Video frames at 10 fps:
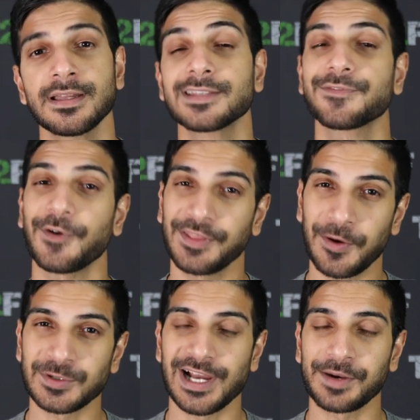It's funny
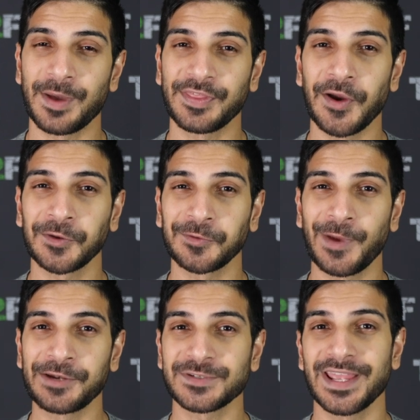that we're talking about the Oakland
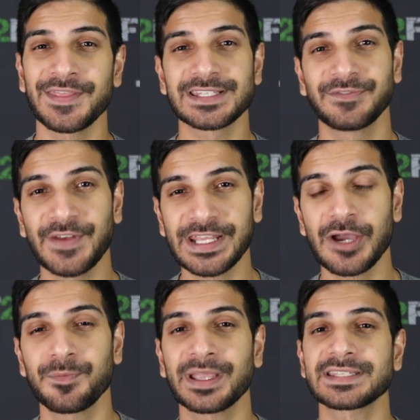Raiders in this
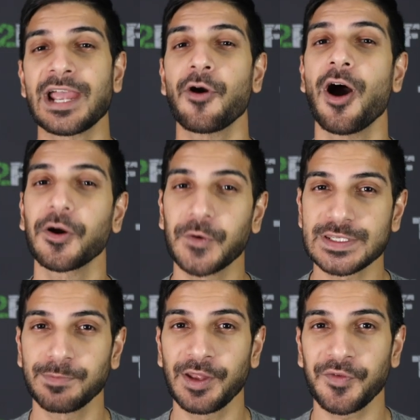video because our
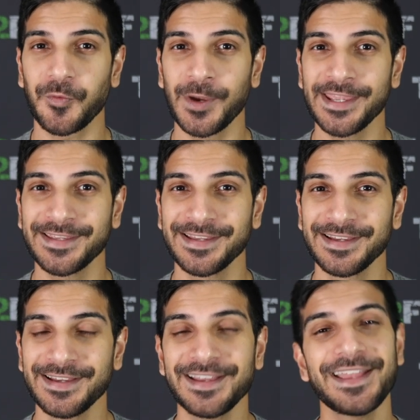Hungriest Player of the Week
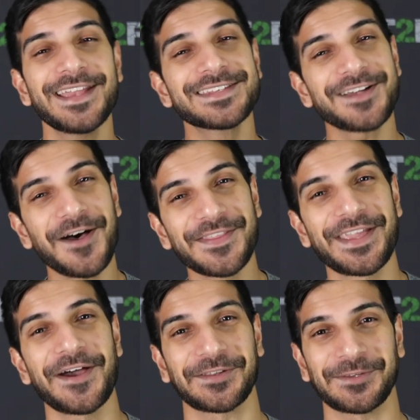is on
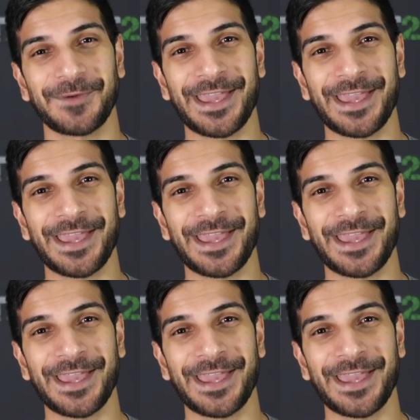the Oakland